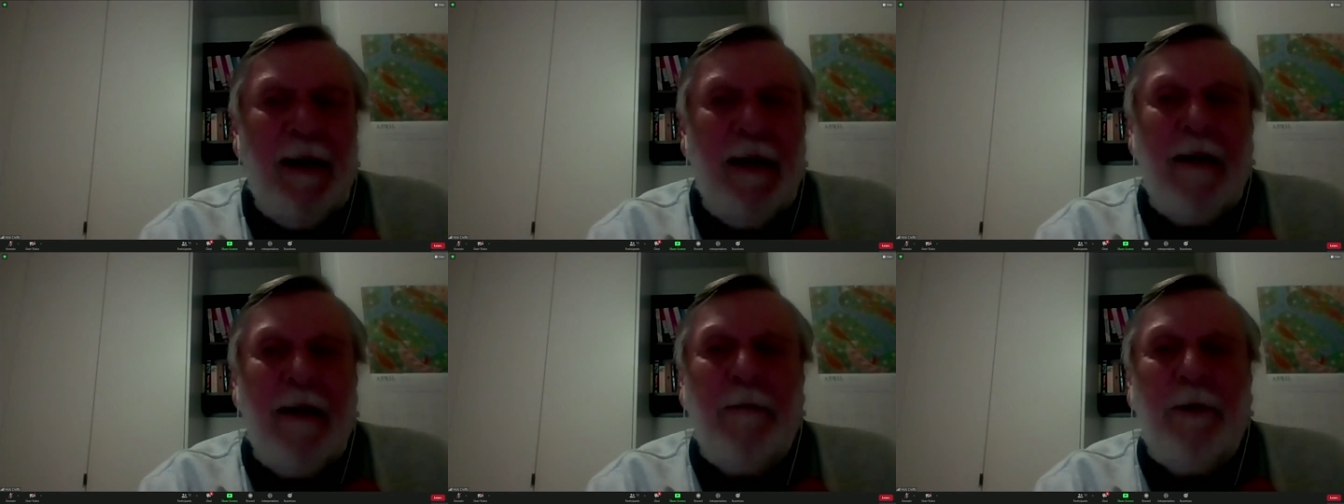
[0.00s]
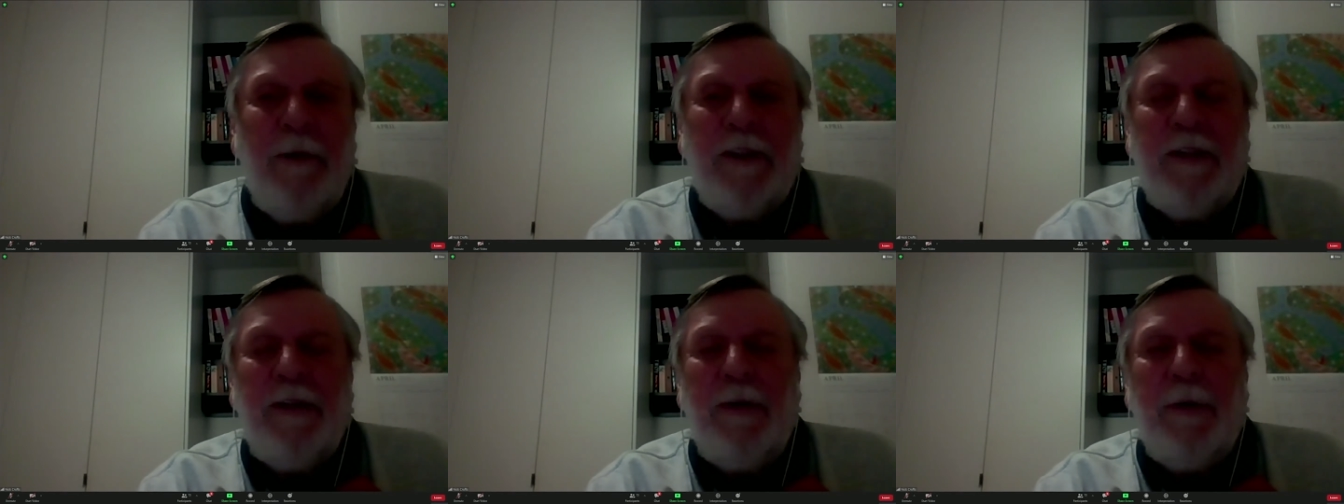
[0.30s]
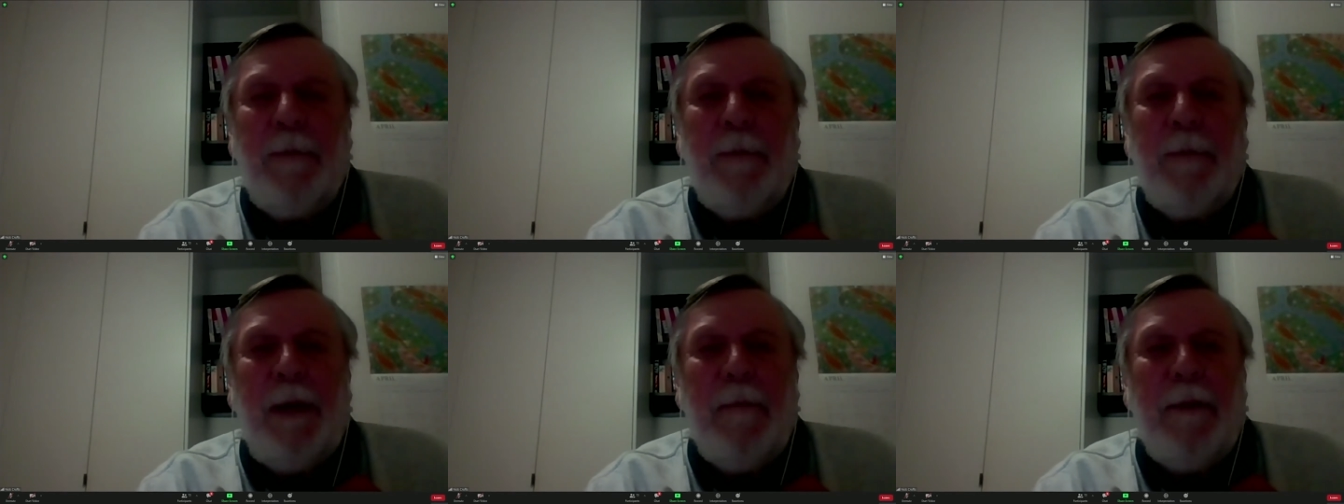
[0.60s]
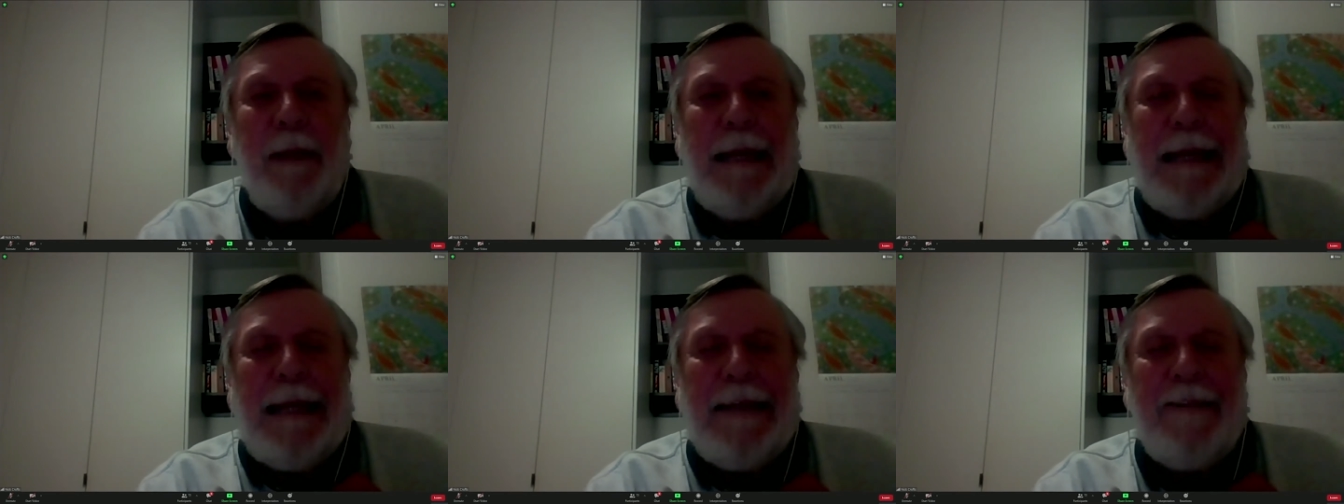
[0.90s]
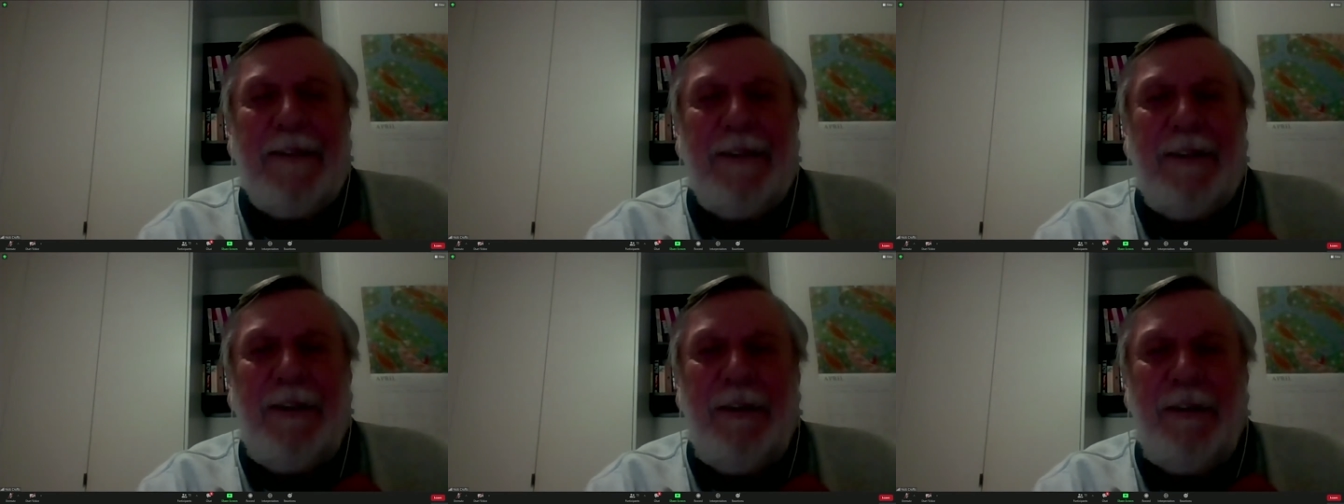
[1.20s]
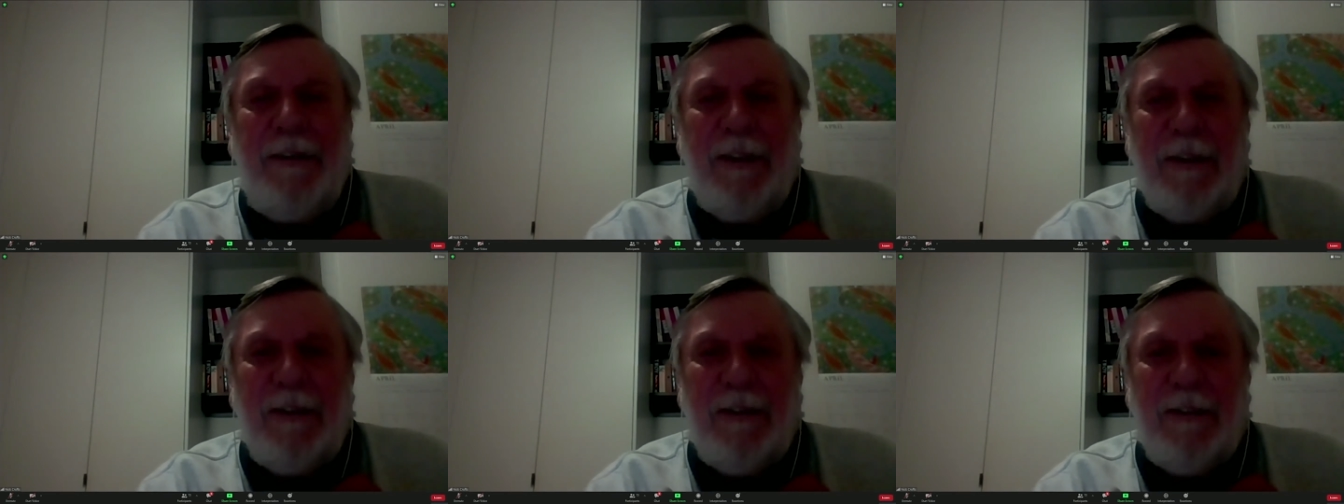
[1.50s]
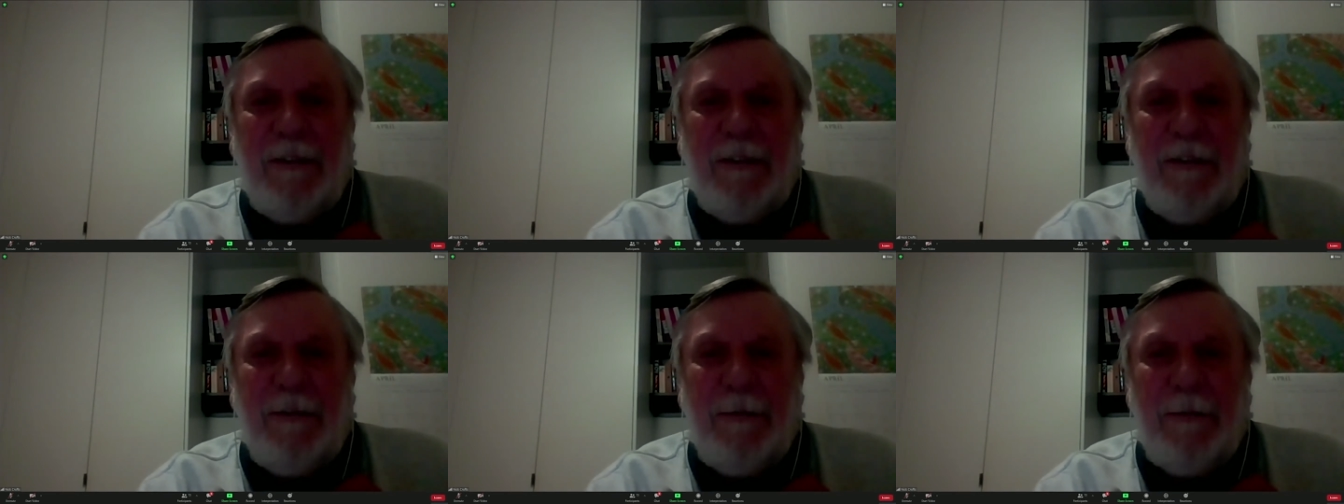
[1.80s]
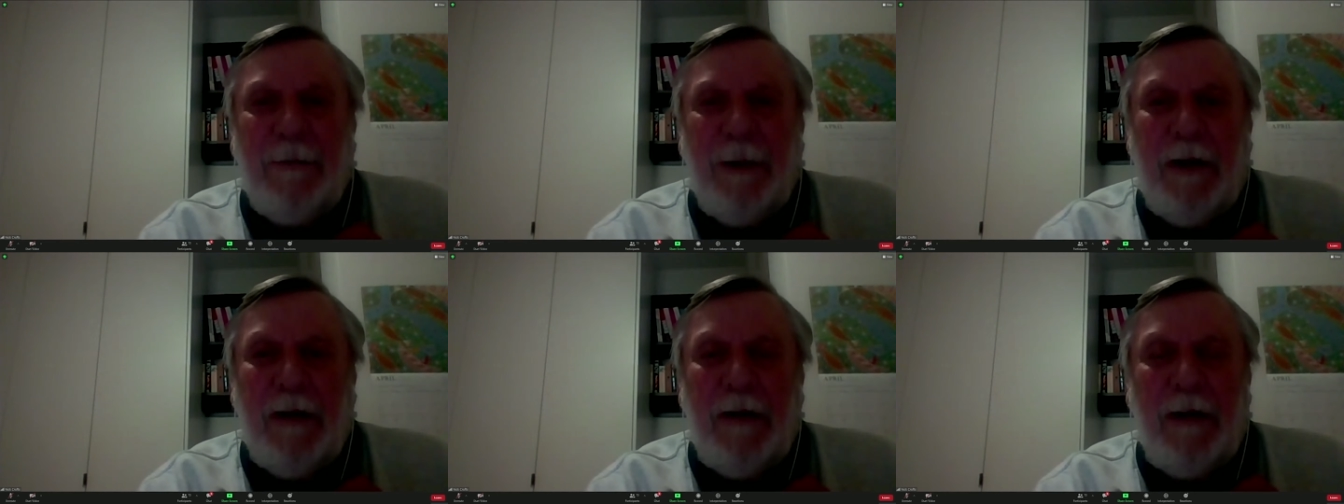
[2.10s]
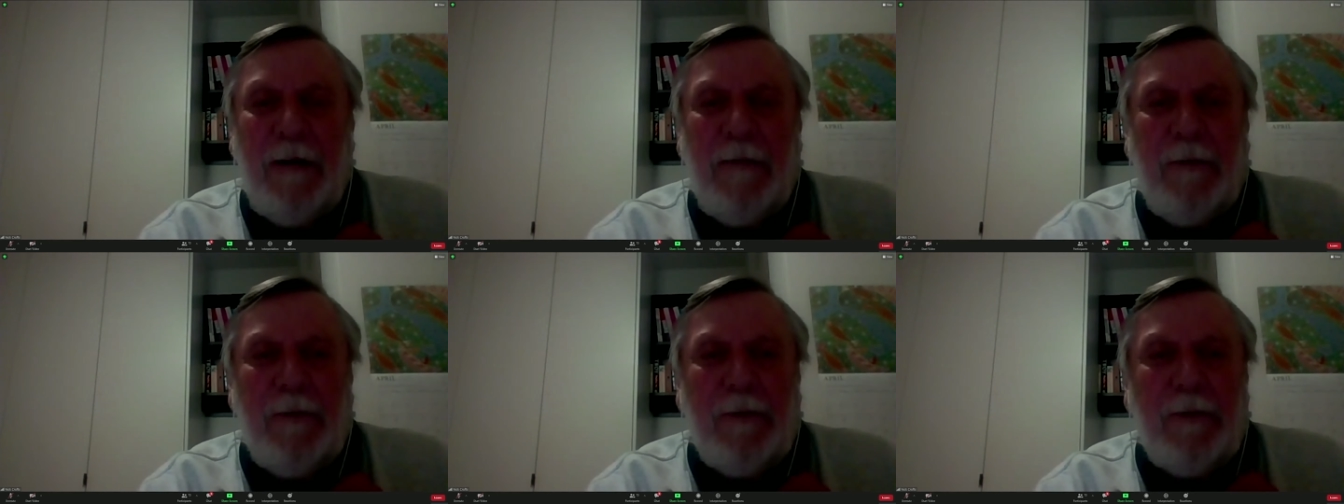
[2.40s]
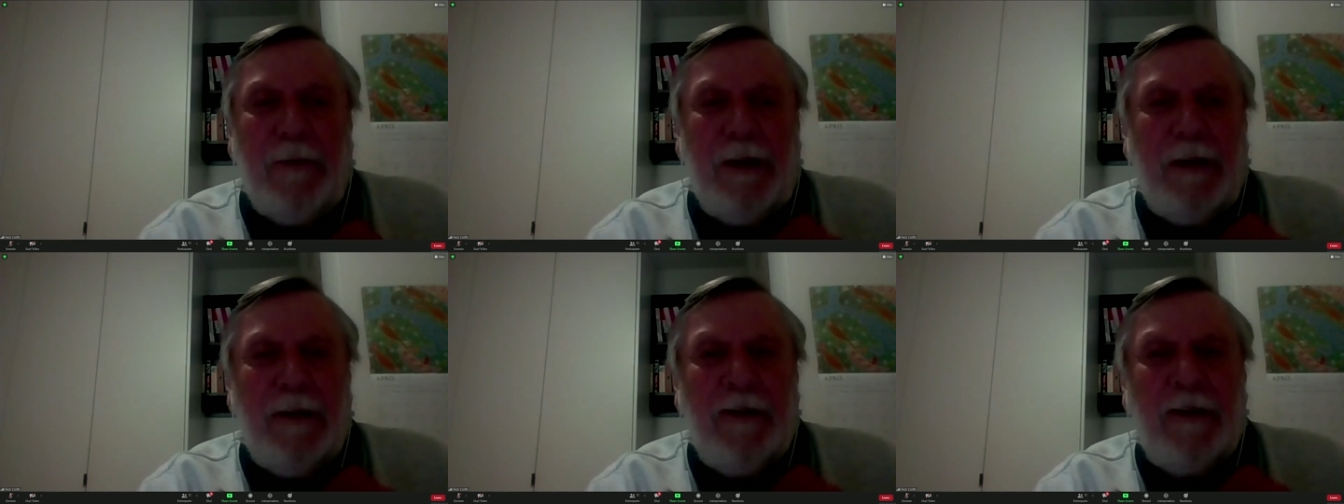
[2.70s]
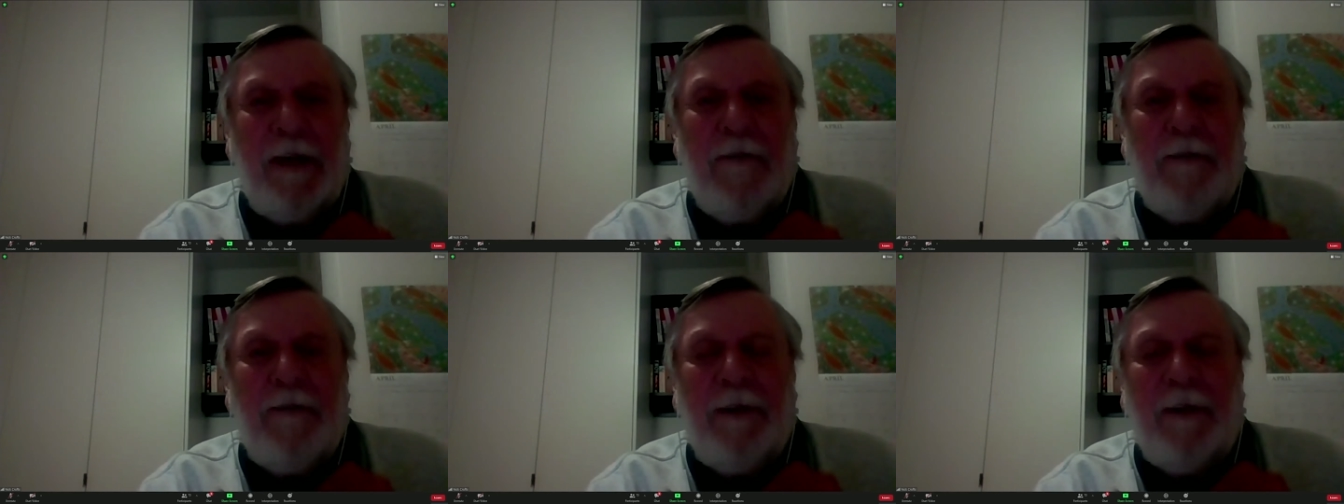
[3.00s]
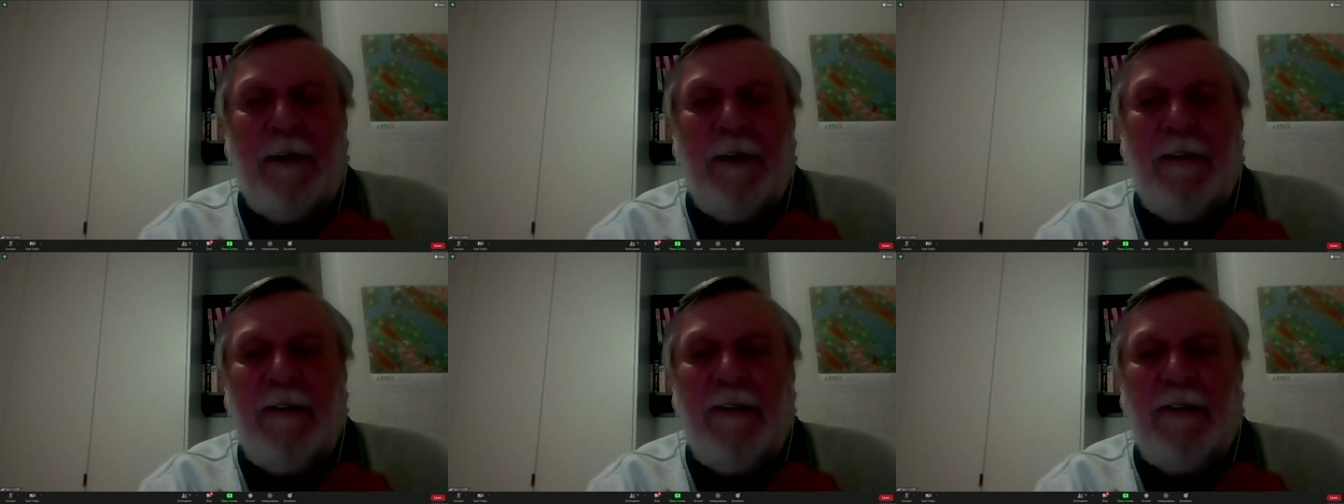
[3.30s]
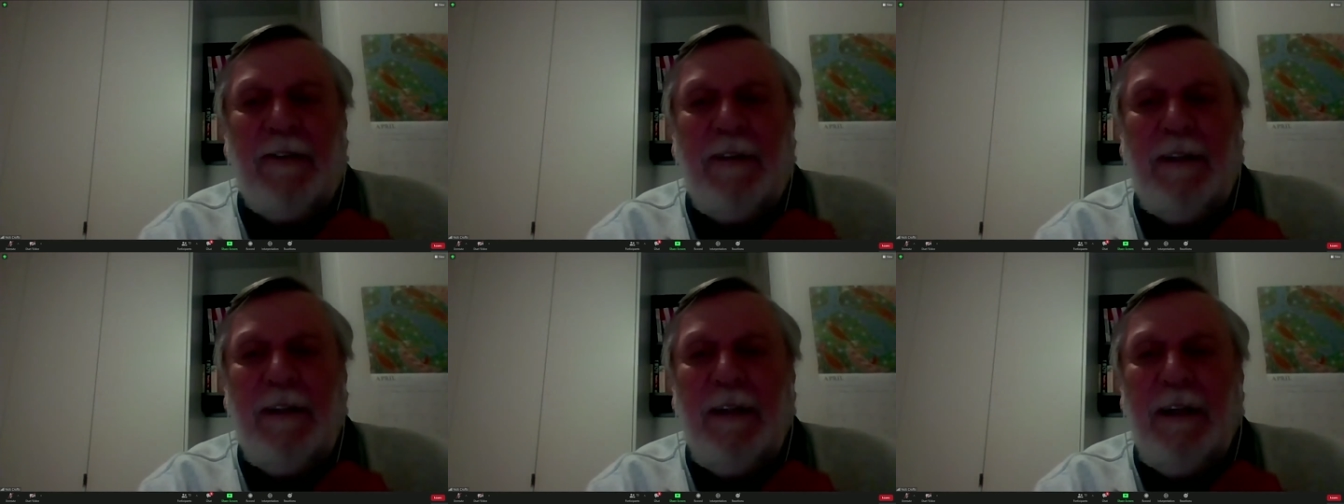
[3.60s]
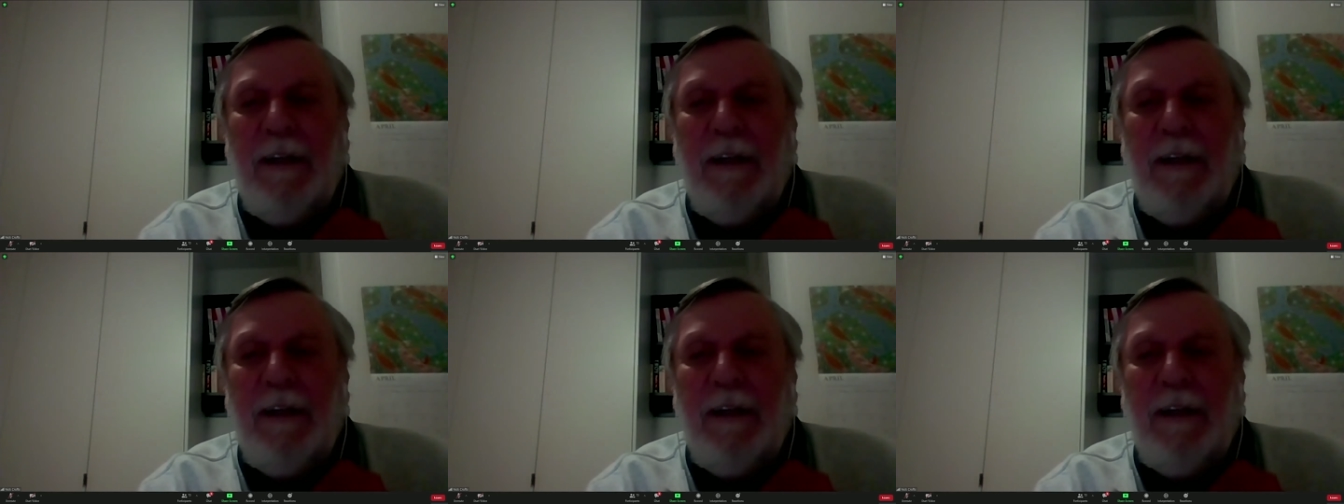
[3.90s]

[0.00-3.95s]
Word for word: in which there were public executions of low level drug traffickers.